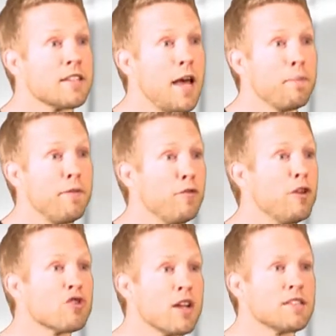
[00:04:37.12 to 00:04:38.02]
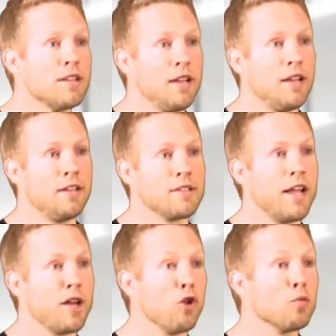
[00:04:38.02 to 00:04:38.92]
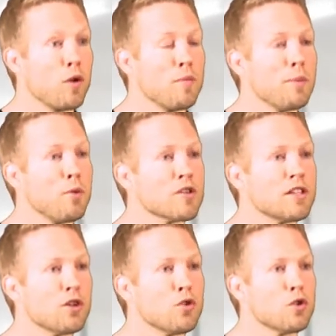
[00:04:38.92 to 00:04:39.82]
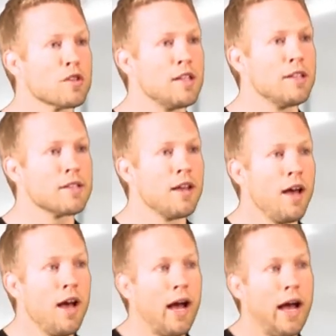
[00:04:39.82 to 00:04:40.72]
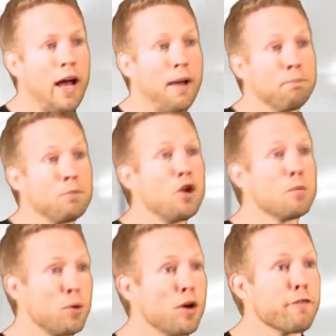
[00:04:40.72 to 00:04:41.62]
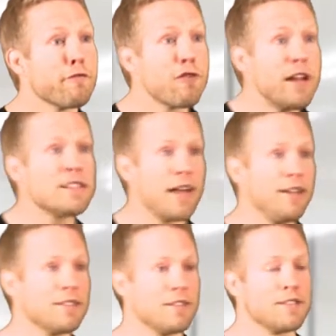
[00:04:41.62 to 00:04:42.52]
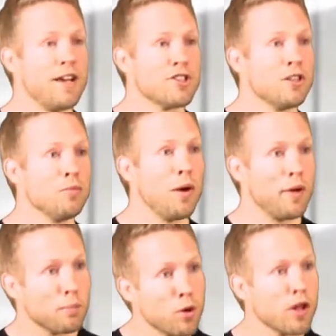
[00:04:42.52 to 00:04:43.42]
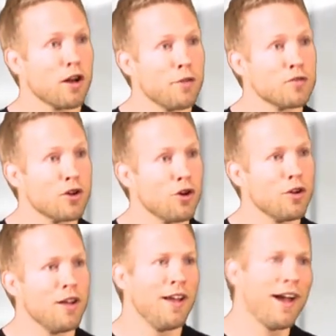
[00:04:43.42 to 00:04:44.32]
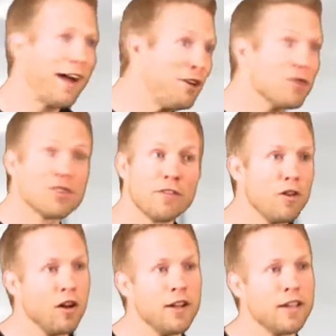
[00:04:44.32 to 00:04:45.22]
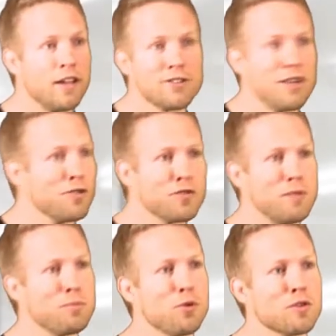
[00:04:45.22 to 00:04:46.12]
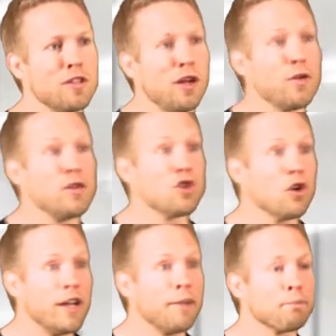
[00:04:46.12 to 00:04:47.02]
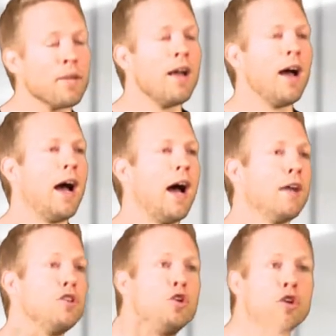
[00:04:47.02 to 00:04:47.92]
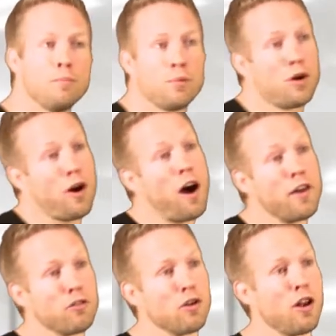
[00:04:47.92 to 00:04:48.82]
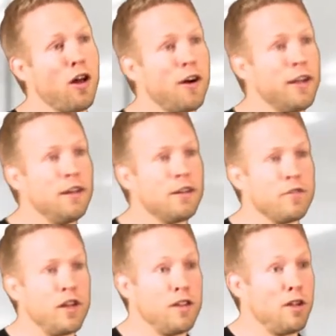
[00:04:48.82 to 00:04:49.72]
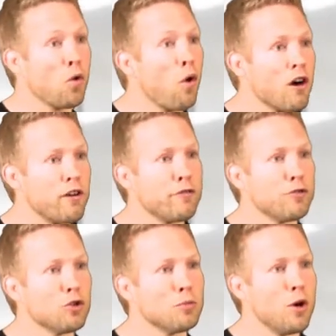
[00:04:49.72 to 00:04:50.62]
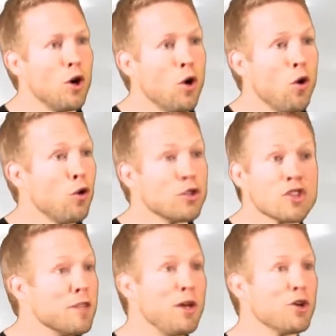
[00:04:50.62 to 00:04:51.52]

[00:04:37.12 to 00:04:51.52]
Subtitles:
step, if you're interested in taking on one of my boxing courses, you can book a free taster session where we can put the gloves on and you can see if you like it. So it's obviously important that you're going to enjoy it. And you can book either online via the inquiry form, or just give me a